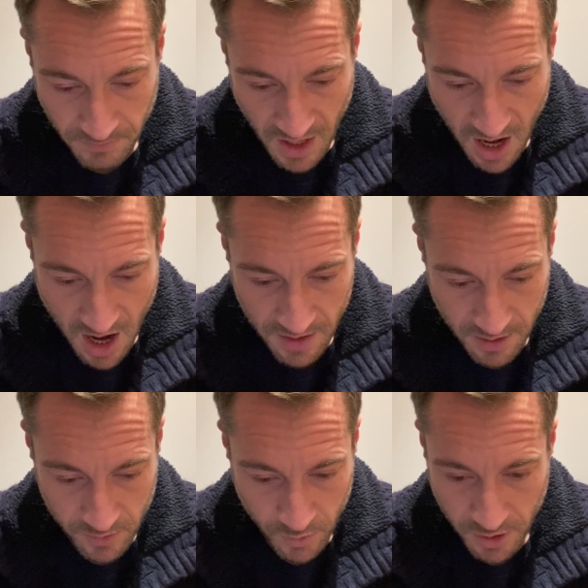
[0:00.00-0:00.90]
Yeah, that
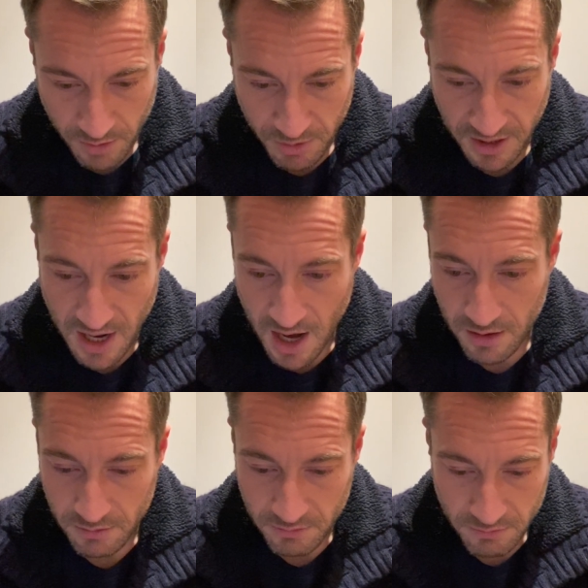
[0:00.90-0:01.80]
would work. But
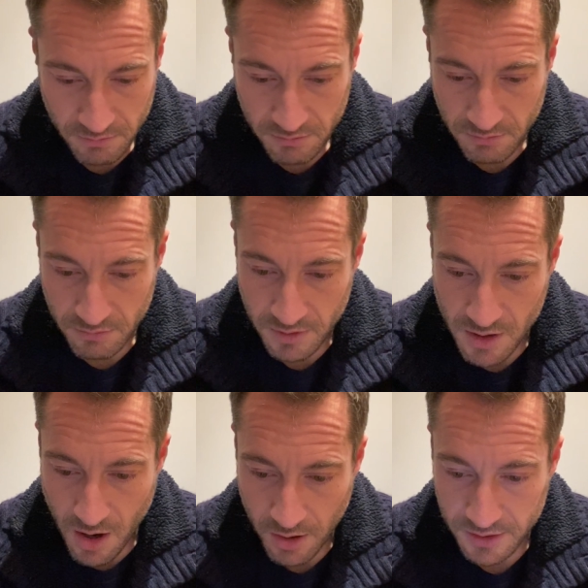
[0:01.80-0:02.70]
again,
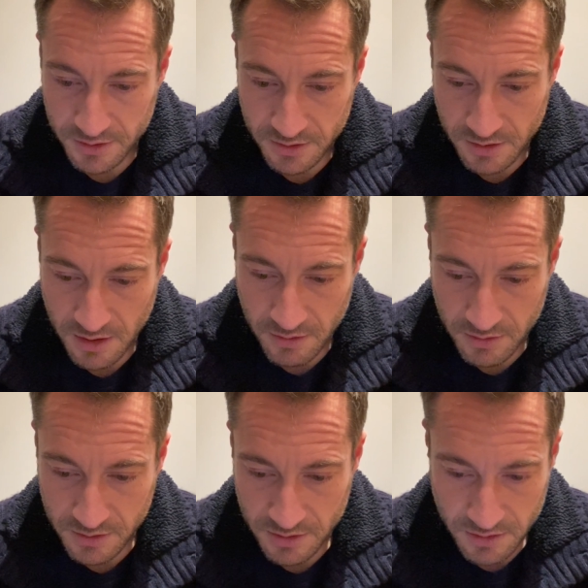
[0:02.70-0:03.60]
nice.
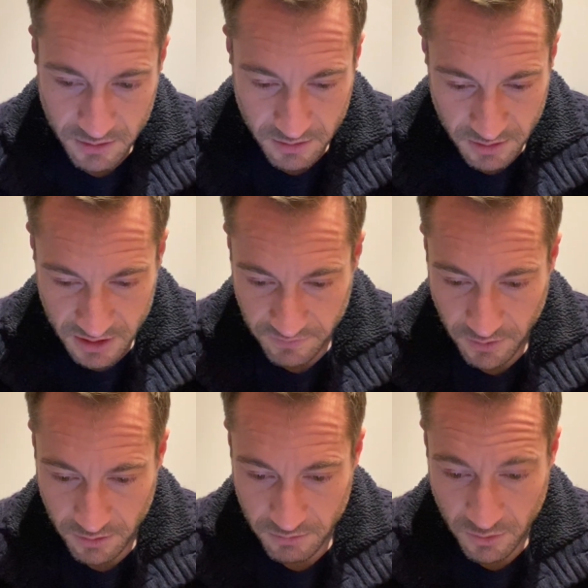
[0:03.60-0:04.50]
And let's have a look.